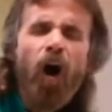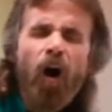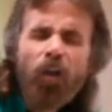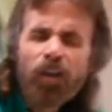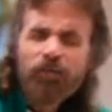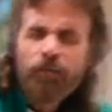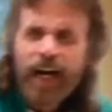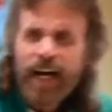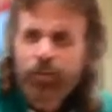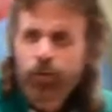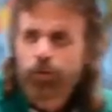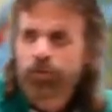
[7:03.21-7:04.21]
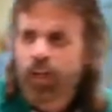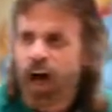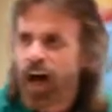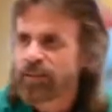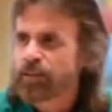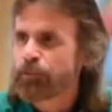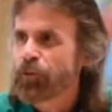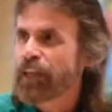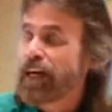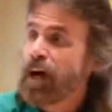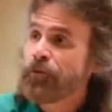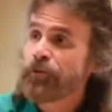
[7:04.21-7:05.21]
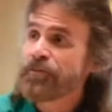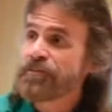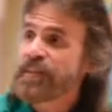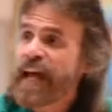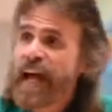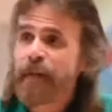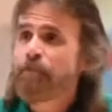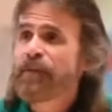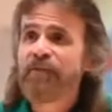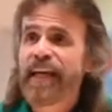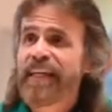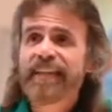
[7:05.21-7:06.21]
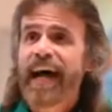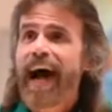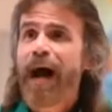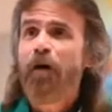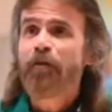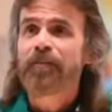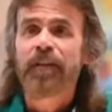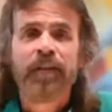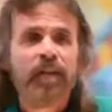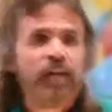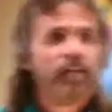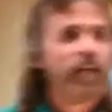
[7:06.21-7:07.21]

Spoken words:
all of Matthew's gospel, they understand, but they doubt.